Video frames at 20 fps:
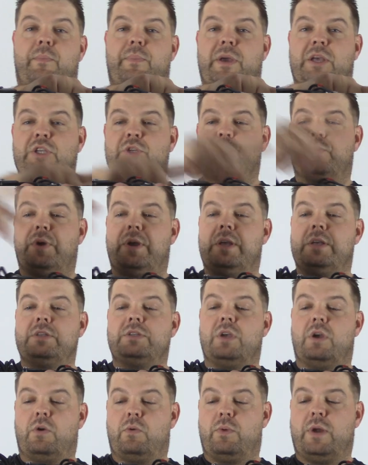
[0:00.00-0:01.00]
Pink
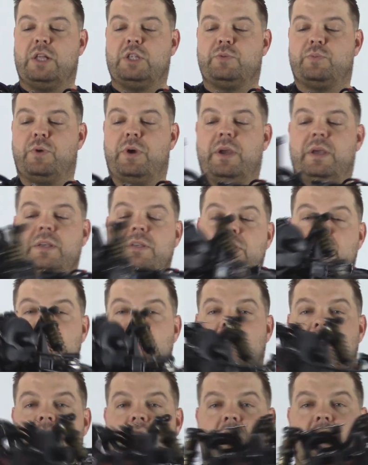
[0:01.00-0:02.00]
springs, red springs.
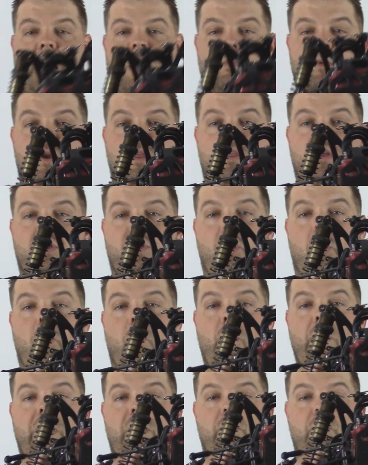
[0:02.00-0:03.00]
I'm running the
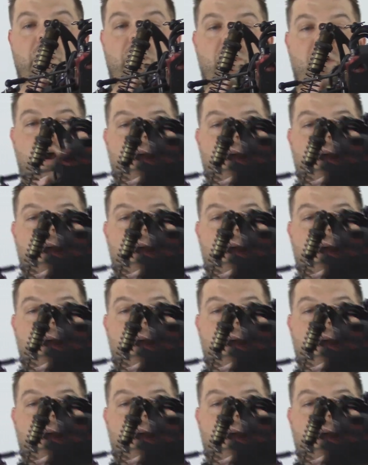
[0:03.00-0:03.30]
Gullwing rear